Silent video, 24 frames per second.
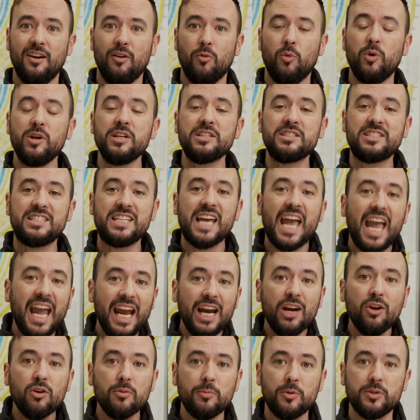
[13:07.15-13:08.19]
What a
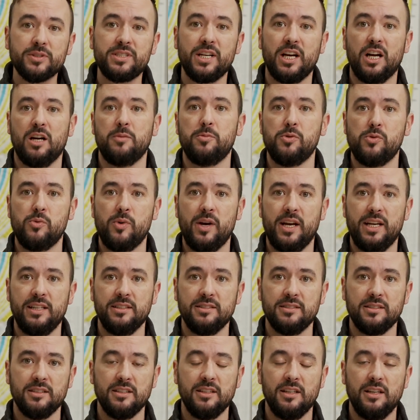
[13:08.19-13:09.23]
terrible, terrible
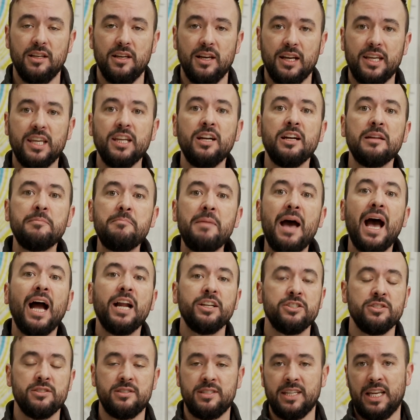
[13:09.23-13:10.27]
waste. Cannot
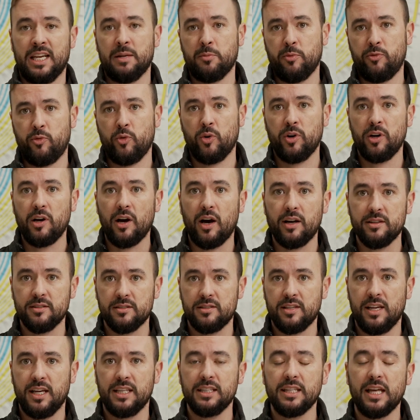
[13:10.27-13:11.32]
imagine standing before God and
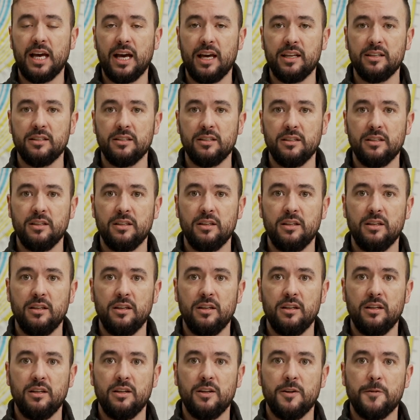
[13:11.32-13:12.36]
saying that.
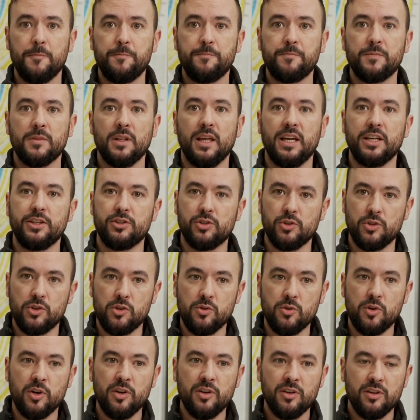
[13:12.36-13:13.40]
Like, so
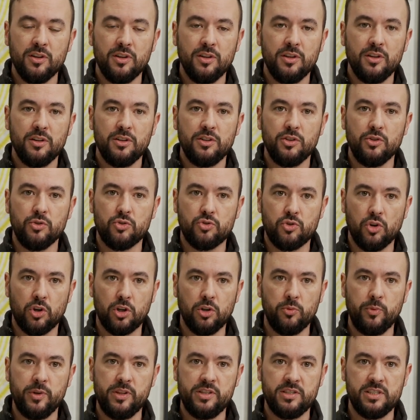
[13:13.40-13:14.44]
you
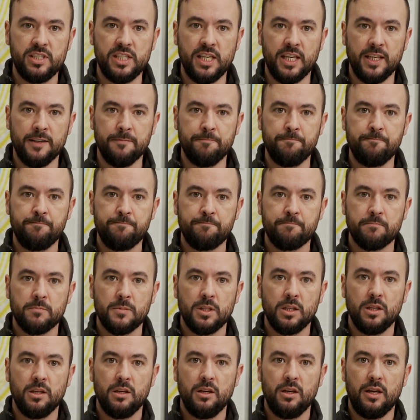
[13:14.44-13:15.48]
struggle with sin,
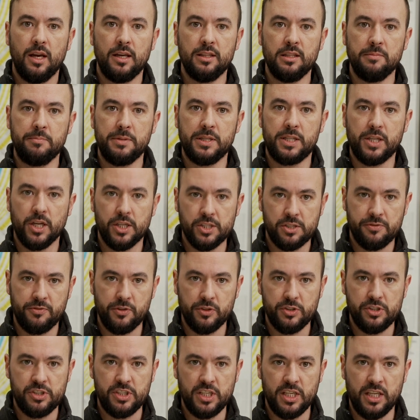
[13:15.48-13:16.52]
and then because of
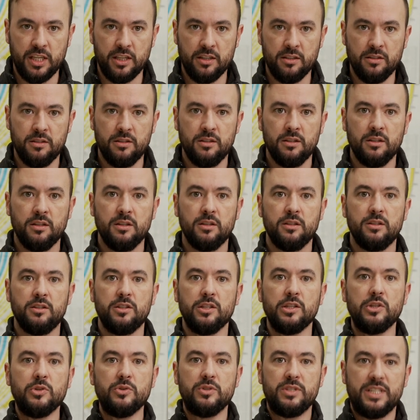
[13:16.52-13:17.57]
your sin,
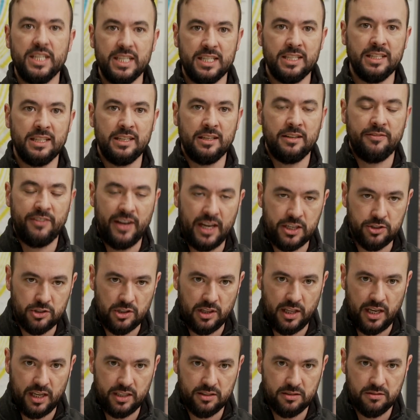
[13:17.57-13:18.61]
you didn't
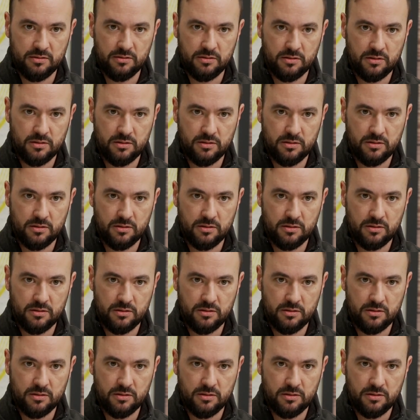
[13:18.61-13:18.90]
evangelize.